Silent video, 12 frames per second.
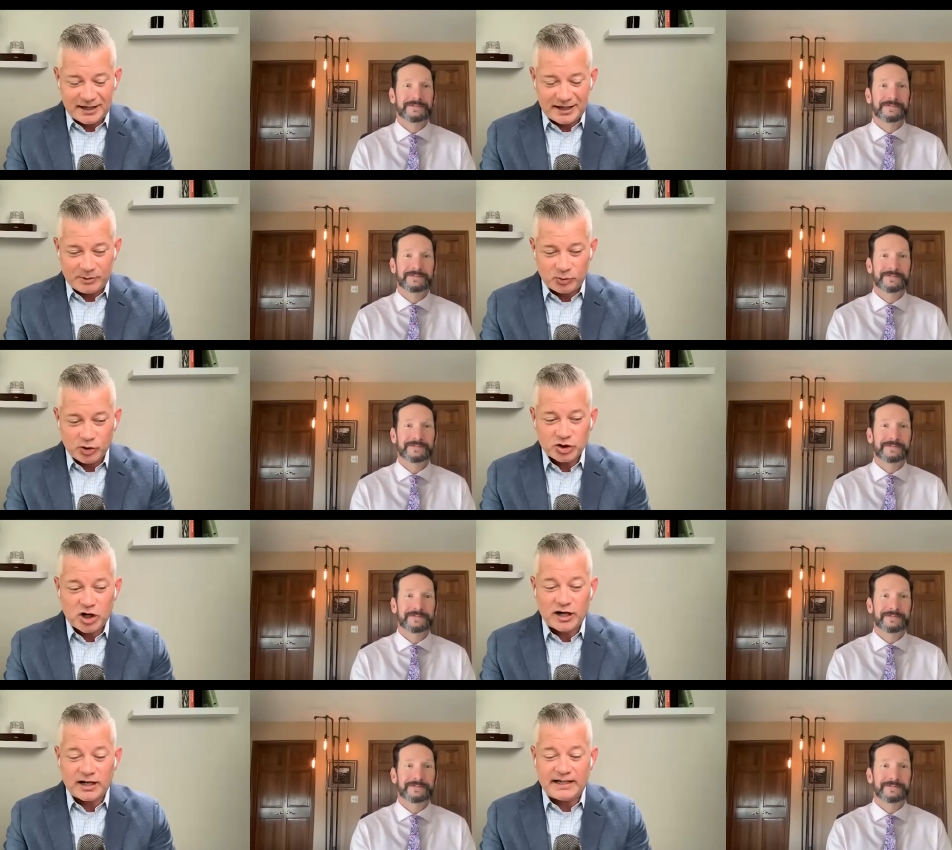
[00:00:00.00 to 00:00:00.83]
Speaker 1: i mean we're
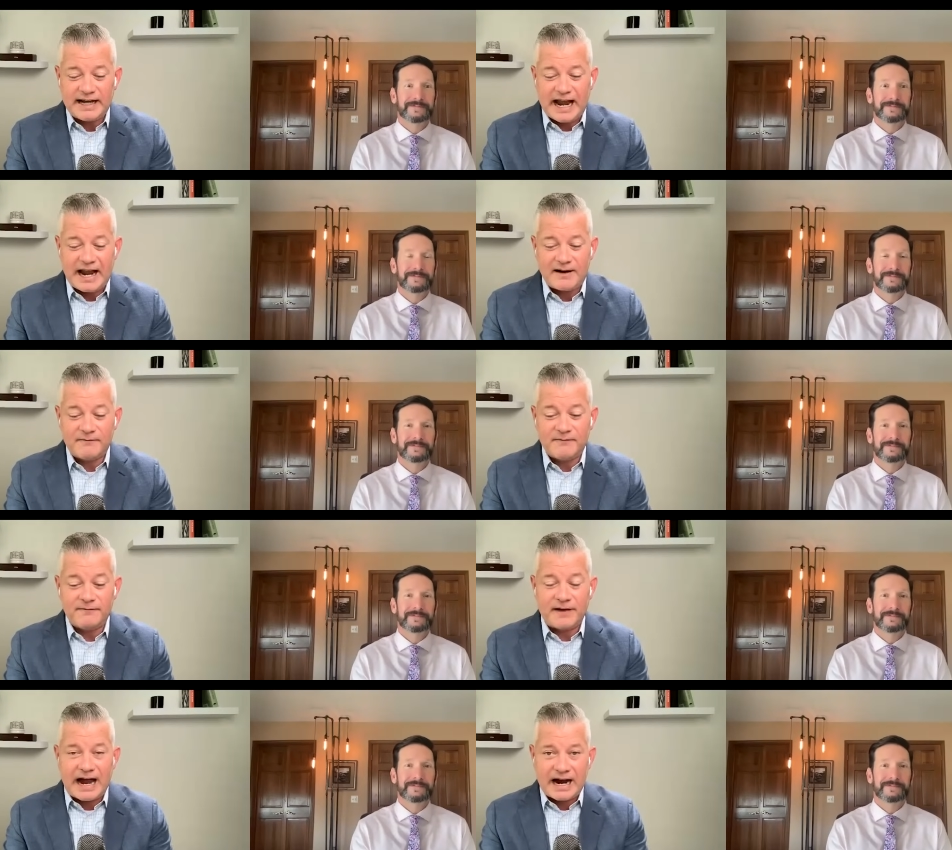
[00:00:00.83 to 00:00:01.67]
talking a
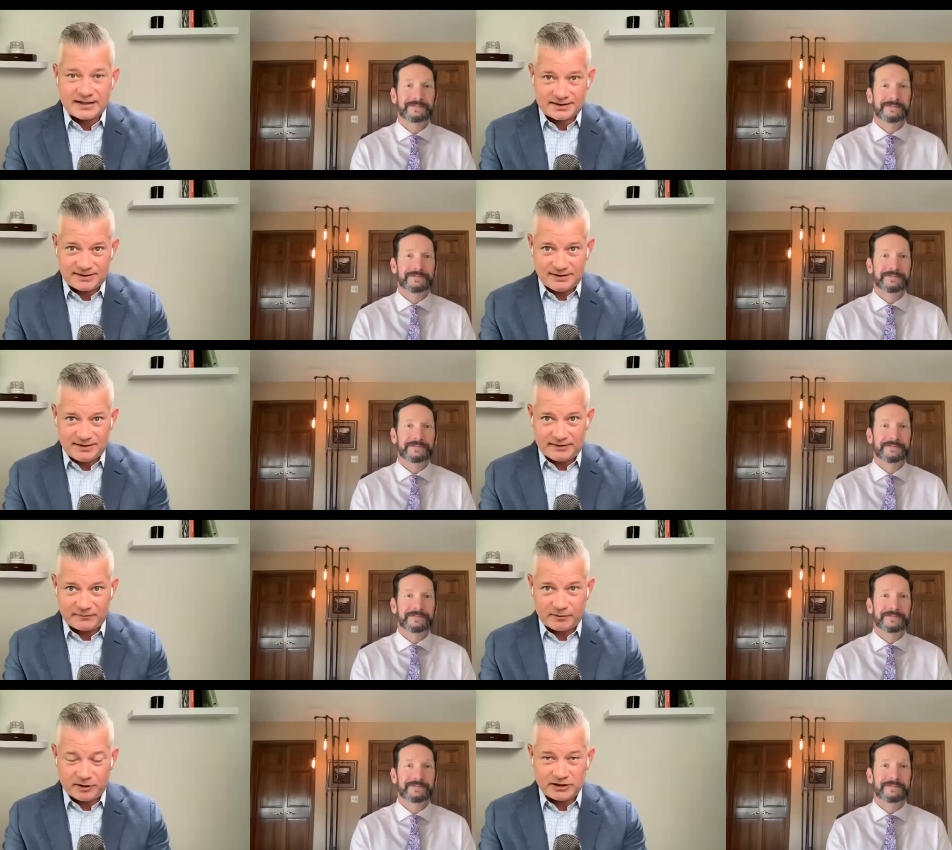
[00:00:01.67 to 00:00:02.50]
vast
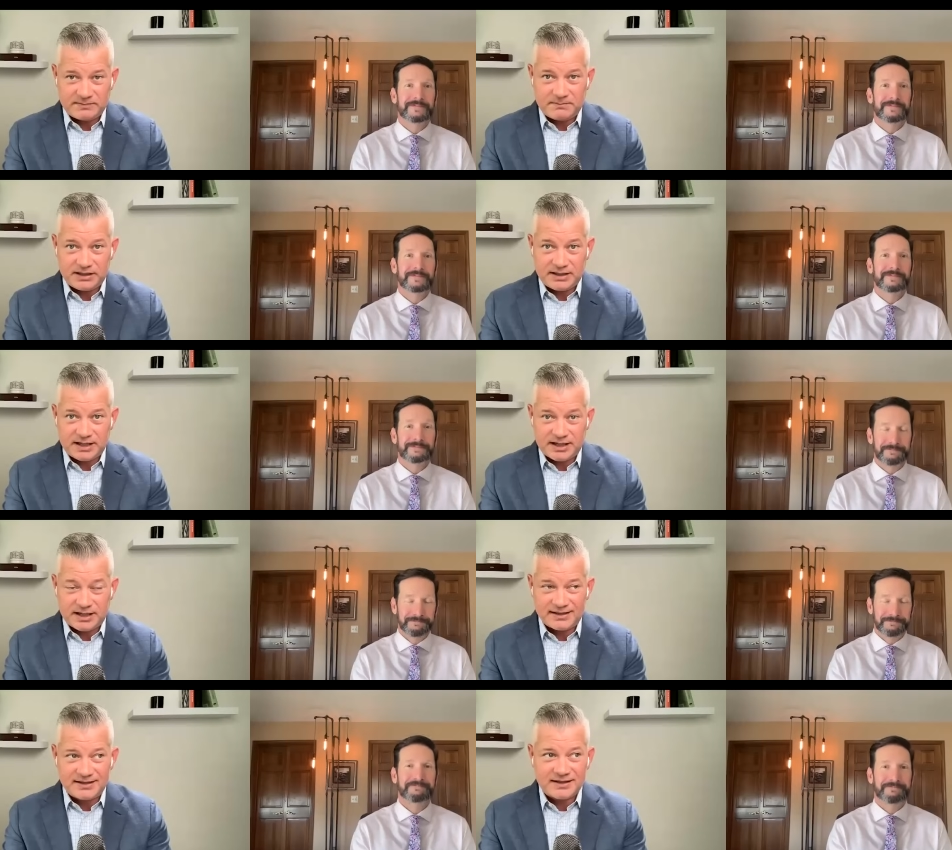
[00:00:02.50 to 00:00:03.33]
difference
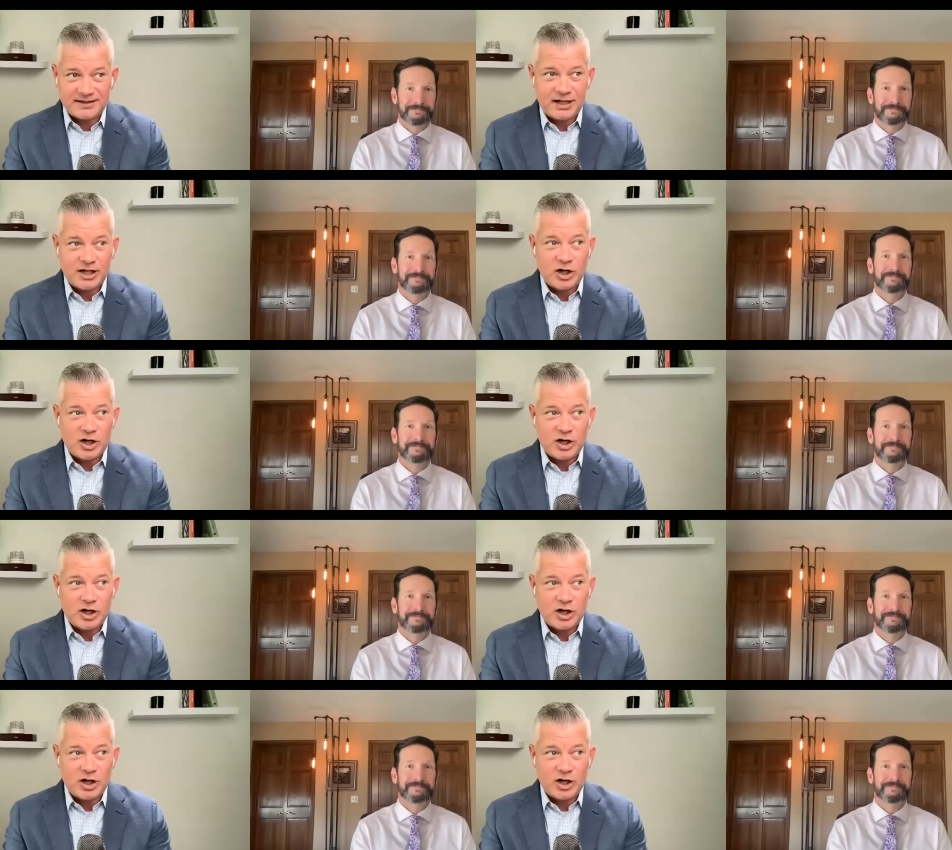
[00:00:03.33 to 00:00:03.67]
because